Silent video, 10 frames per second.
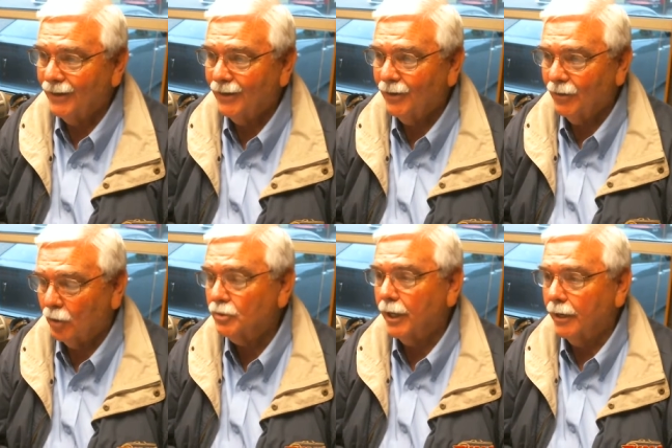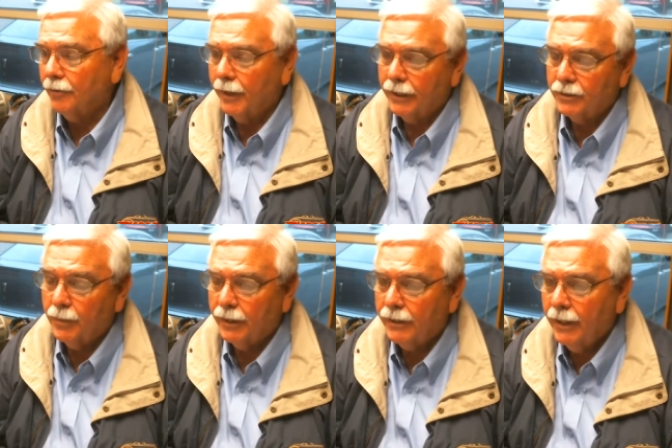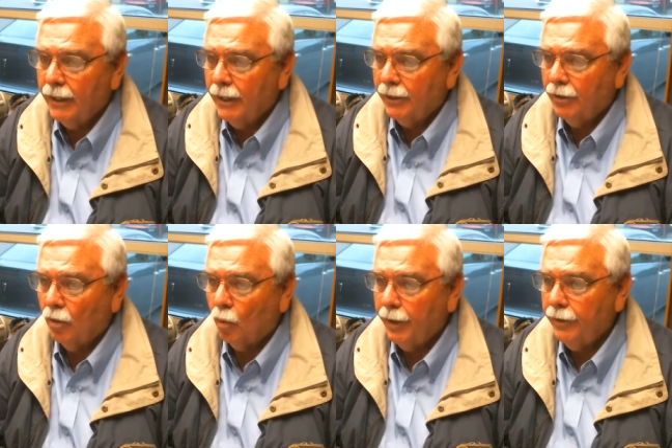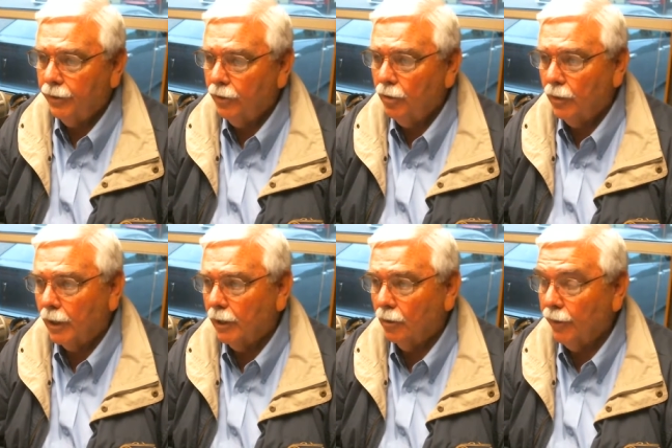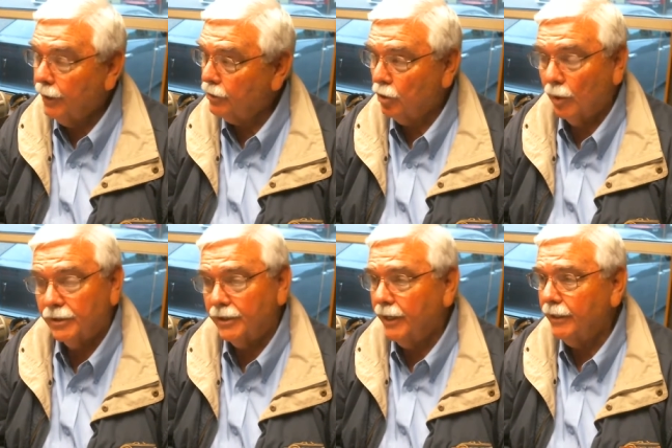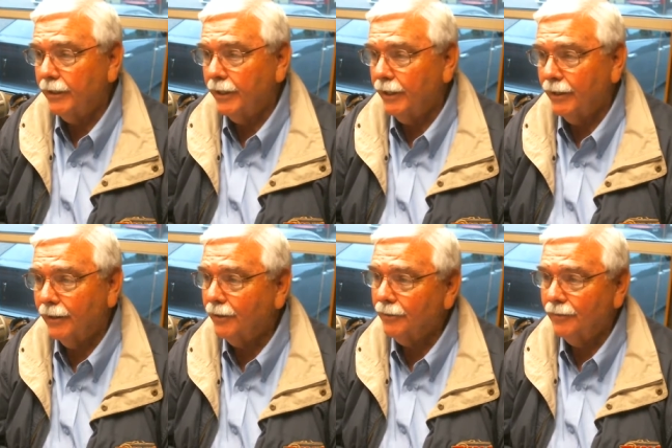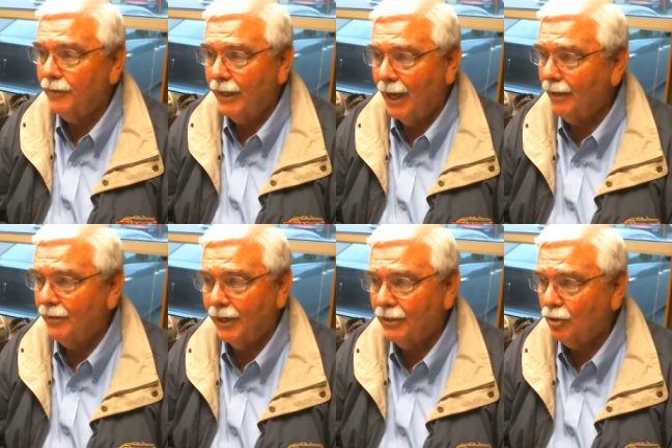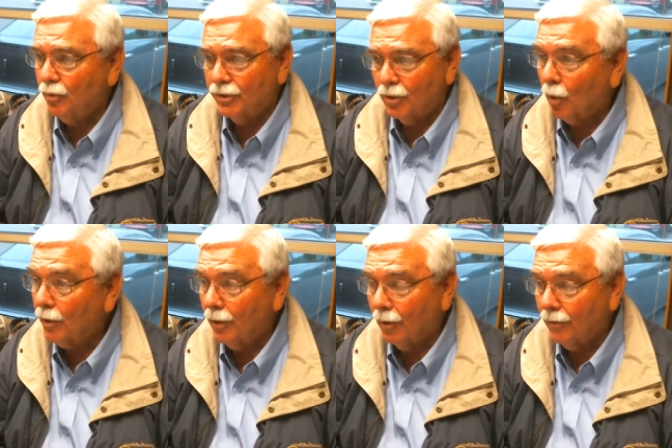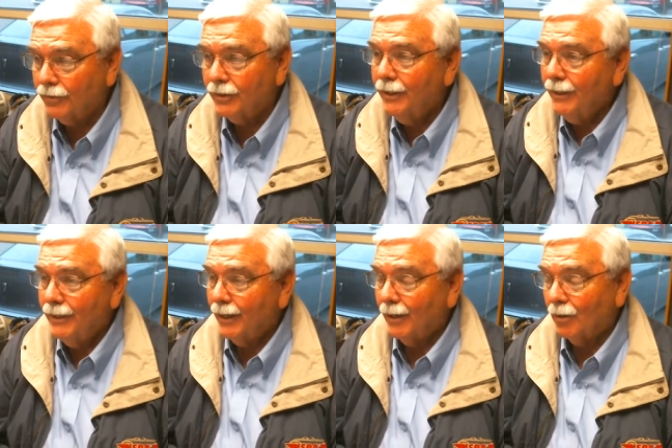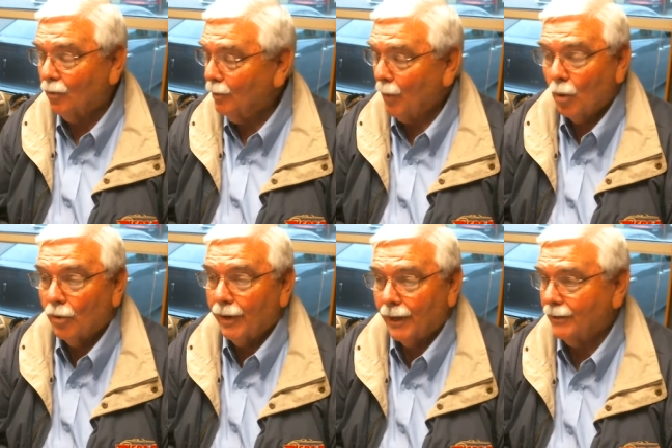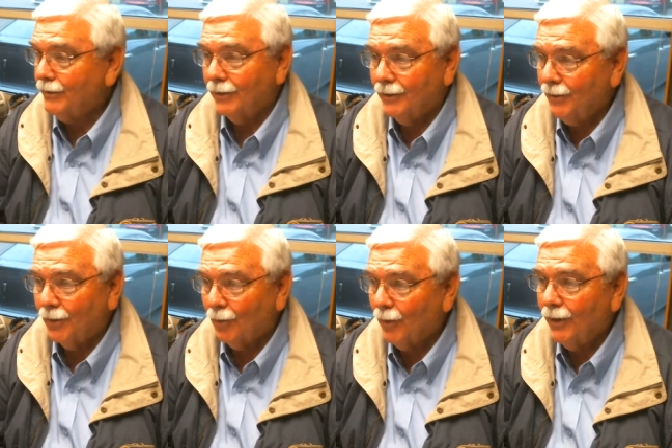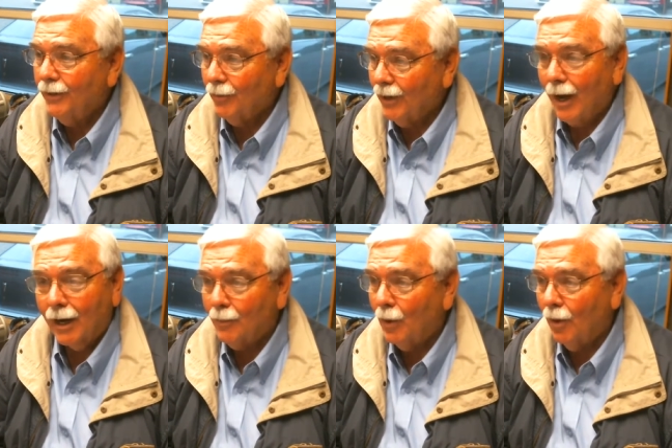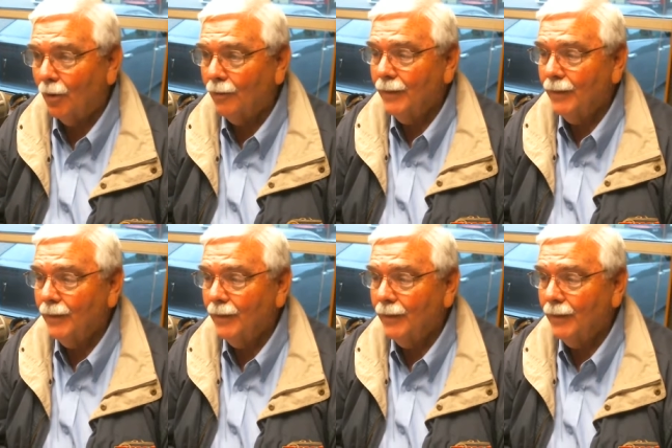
those kind of things. But, you know, we do, we enjoy seeing the antiques or restored cars. We're motorheads, you know, we like them all.